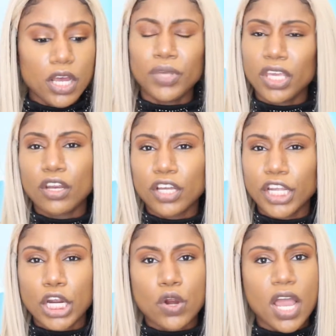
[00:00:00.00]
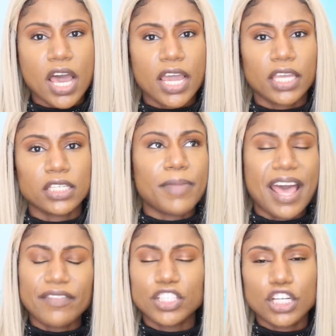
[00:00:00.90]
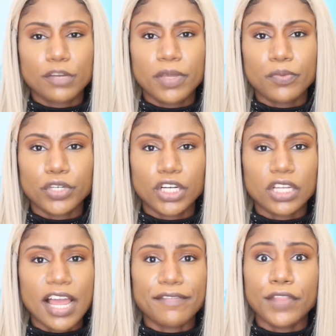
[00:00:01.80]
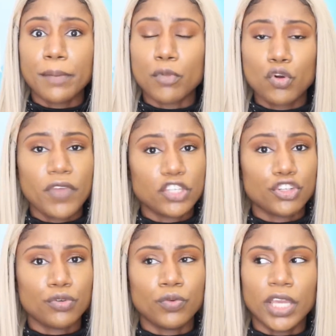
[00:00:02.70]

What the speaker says: being on your grind, having certain people in your life that motivate you,